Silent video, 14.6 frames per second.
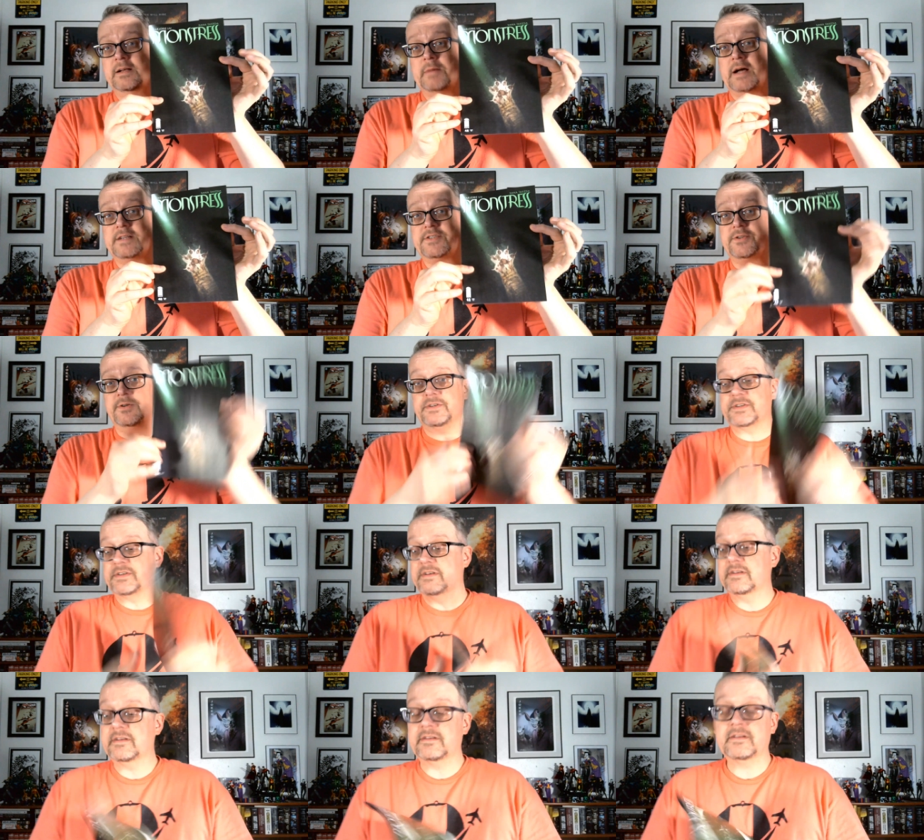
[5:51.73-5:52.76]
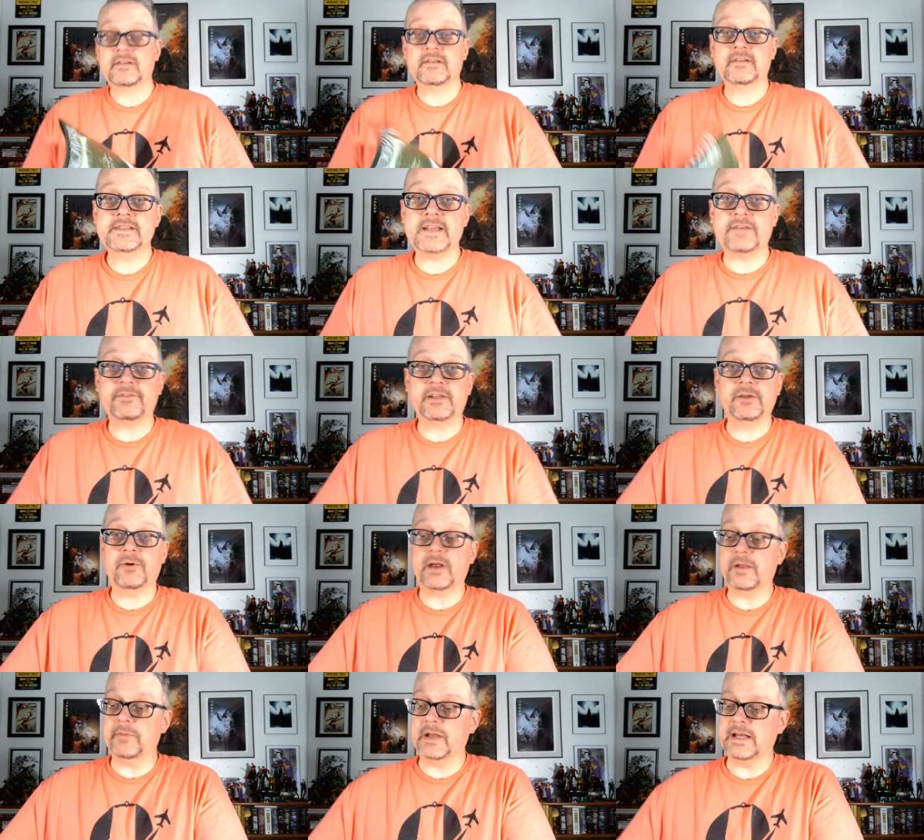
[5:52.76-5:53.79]
Monstress. Definitely
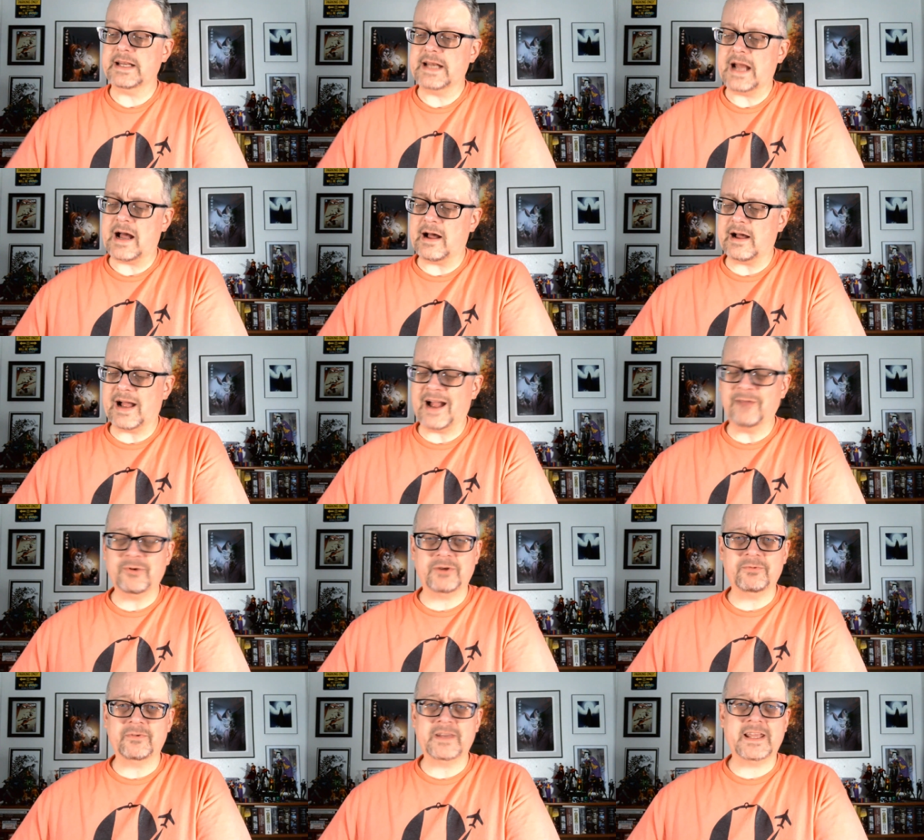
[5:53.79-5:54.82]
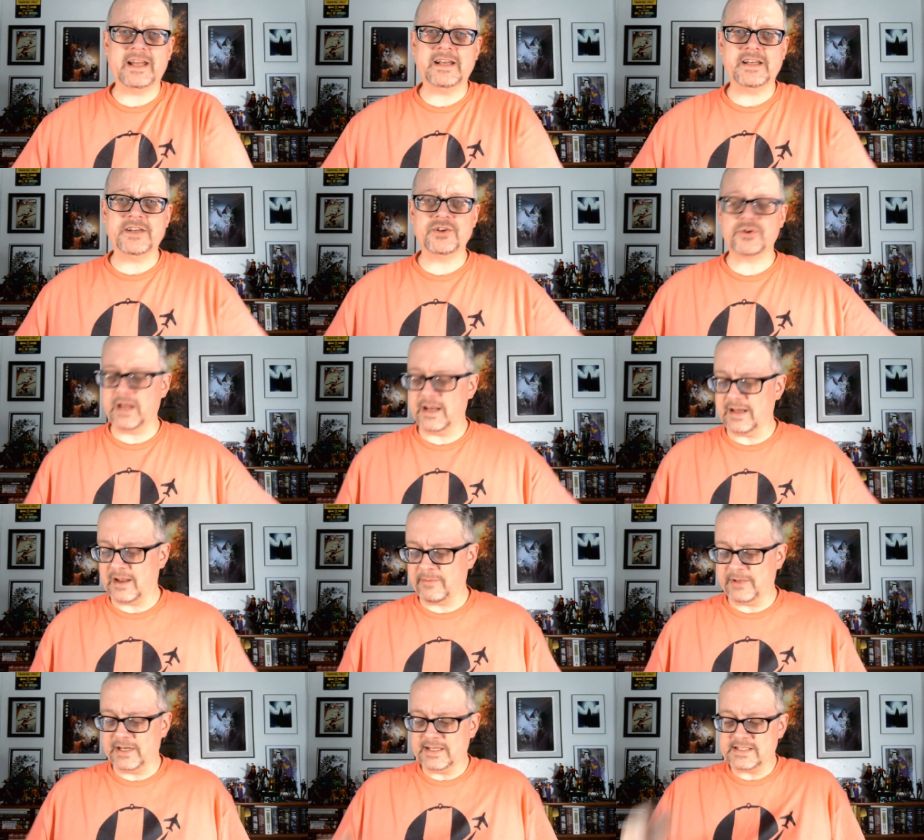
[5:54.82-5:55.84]
recommend it. Uh, I would get it in trade. I
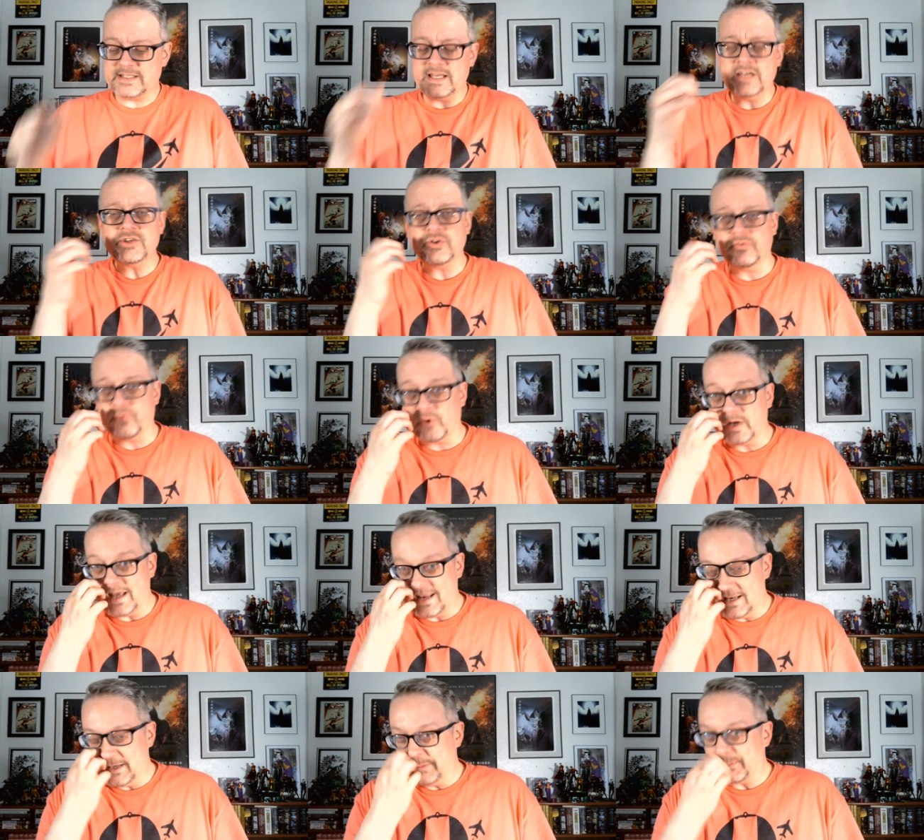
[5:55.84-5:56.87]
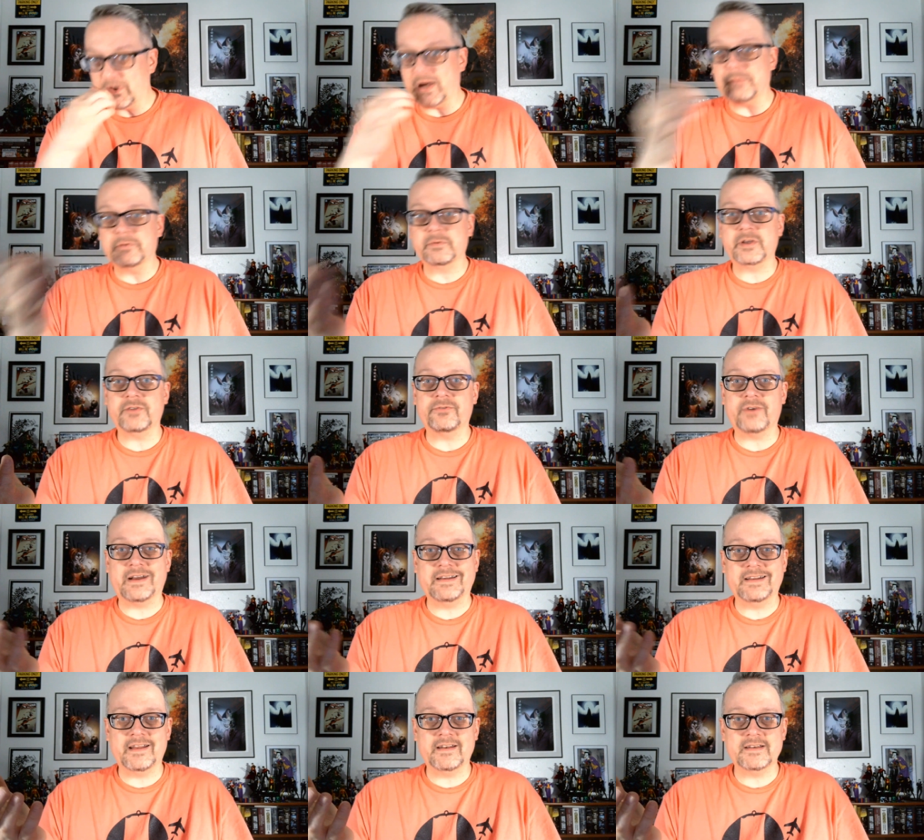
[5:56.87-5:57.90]
mean, it's issue 48. You probably can find
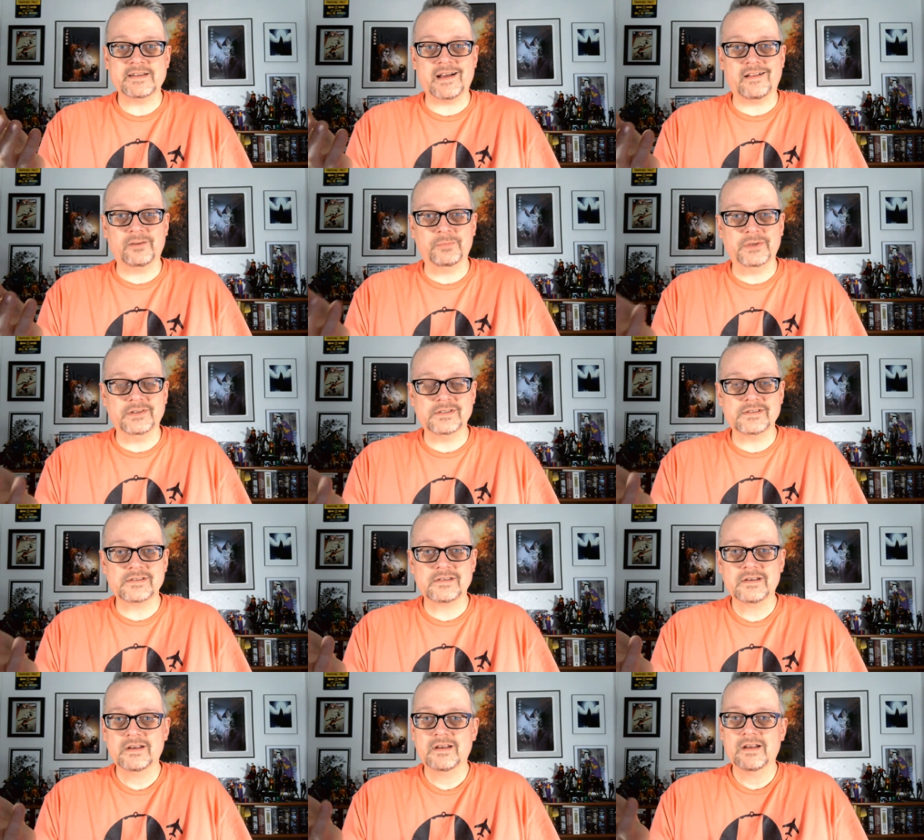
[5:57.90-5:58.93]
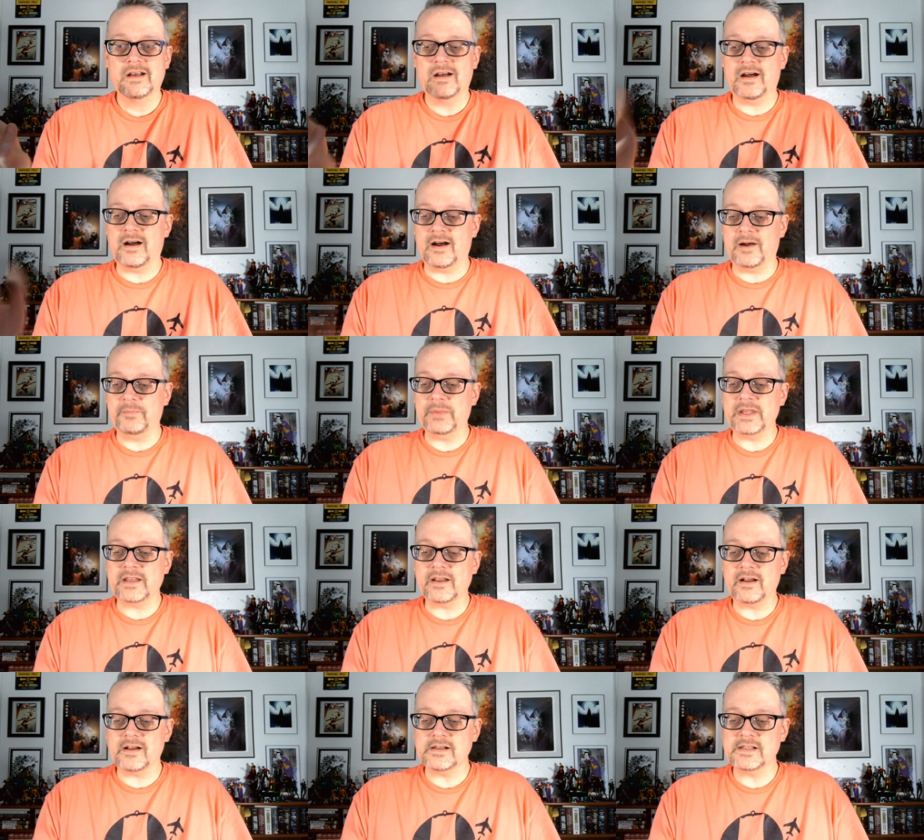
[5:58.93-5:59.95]
it in dollar bins uh,
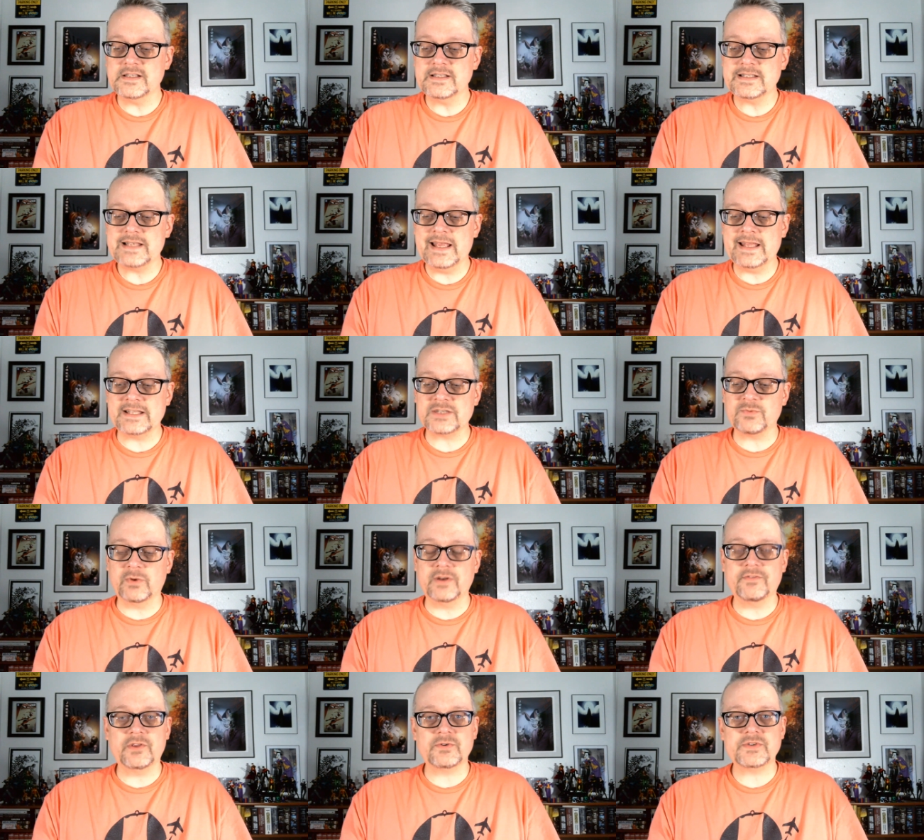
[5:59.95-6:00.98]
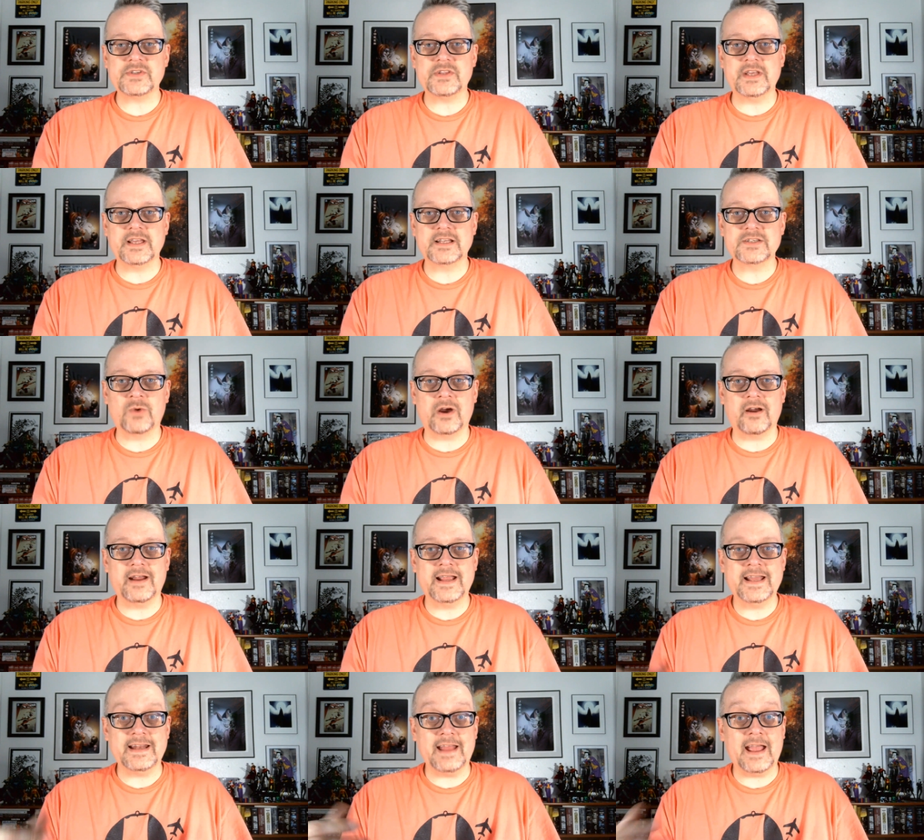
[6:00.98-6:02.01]
because it's one of those things where
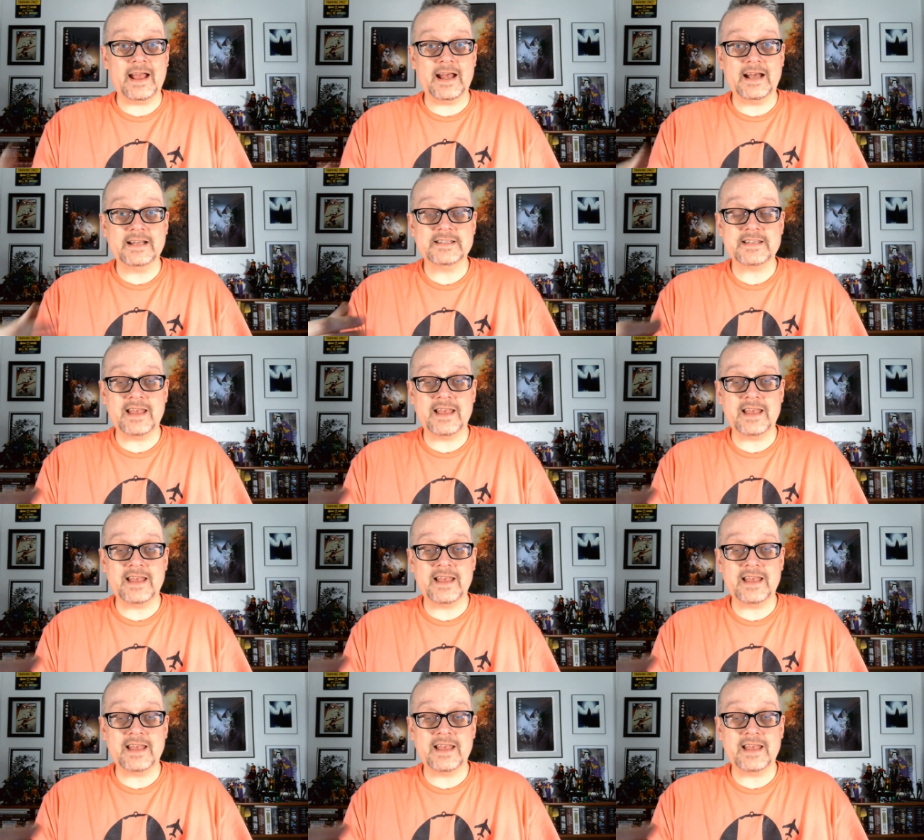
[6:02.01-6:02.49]
it has